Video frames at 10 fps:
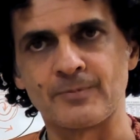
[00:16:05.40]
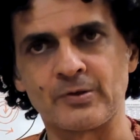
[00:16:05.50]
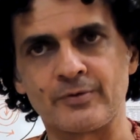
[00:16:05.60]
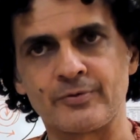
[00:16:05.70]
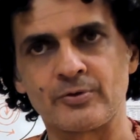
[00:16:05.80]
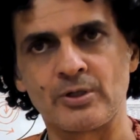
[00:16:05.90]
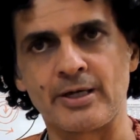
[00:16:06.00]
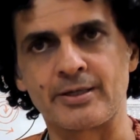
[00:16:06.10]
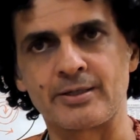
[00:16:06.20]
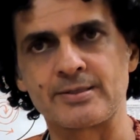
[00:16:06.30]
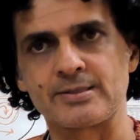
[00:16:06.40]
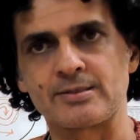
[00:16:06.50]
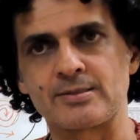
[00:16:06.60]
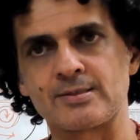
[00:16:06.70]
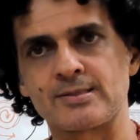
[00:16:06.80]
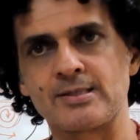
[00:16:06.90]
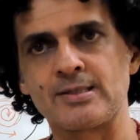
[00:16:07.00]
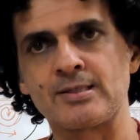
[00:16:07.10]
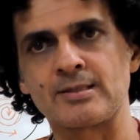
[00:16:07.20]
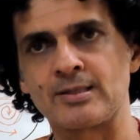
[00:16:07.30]
if you like
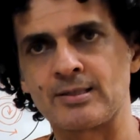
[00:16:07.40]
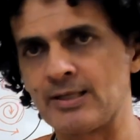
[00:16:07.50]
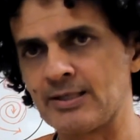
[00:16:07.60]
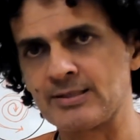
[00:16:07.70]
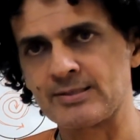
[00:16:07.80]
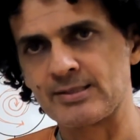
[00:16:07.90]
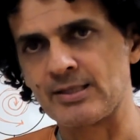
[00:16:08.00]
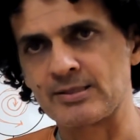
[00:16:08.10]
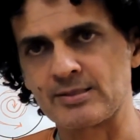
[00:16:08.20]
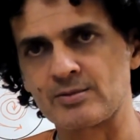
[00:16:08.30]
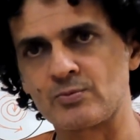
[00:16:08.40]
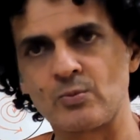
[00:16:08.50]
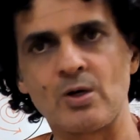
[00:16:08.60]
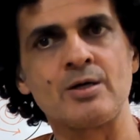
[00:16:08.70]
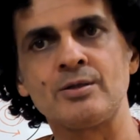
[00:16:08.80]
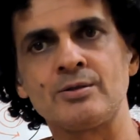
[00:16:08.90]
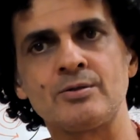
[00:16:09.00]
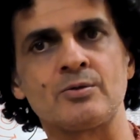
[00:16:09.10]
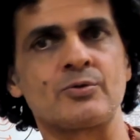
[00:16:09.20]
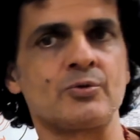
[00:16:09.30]
see that, like I said, it's
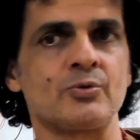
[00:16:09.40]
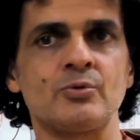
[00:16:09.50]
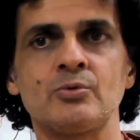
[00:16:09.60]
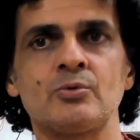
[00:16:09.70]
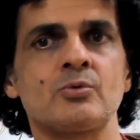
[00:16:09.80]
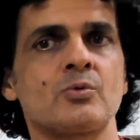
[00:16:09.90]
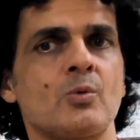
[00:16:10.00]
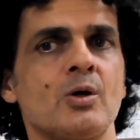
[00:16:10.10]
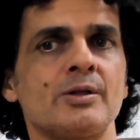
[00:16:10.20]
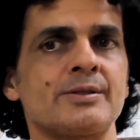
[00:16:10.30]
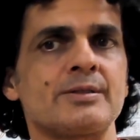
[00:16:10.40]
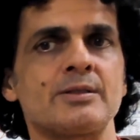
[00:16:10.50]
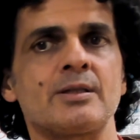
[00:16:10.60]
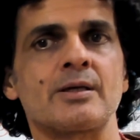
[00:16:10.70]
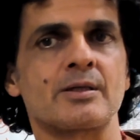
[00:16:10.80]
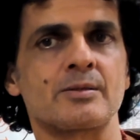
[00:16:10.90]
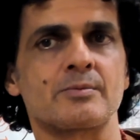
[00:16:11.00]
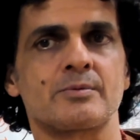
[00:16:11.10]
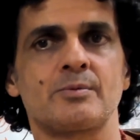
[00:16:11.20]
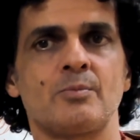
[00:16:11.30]
one or two quality, like
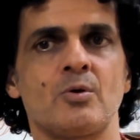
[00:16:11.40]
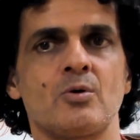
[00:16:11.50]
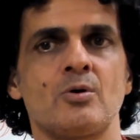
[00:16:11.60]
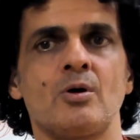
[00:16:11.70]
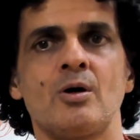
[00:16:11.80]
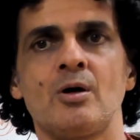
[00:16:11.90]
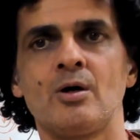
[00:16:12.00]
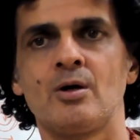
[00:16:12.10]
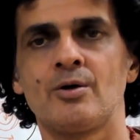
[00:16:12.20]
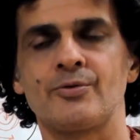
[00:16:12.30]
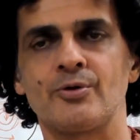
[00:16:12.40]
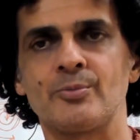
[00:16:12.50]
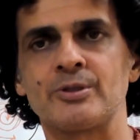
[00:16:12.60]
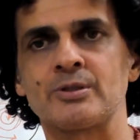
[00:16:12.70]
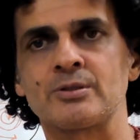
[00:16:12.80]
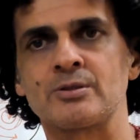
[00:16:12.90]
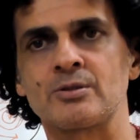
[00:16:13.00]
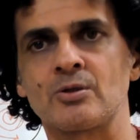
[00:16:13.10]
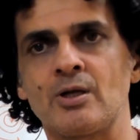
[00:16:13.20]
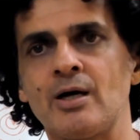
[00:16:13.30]
the more dominant in
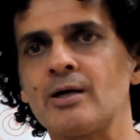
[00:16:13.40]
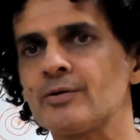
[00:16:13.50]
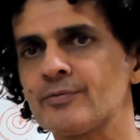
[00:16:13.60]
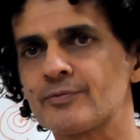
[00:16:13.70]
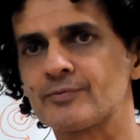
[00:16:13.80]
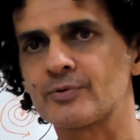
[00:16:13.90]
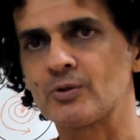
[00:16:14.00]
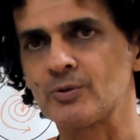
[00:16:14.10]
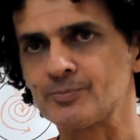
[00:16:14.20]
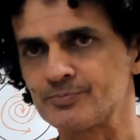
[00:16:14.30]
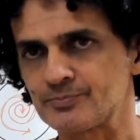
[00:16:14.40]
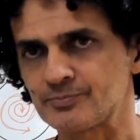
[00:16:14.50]
your life. So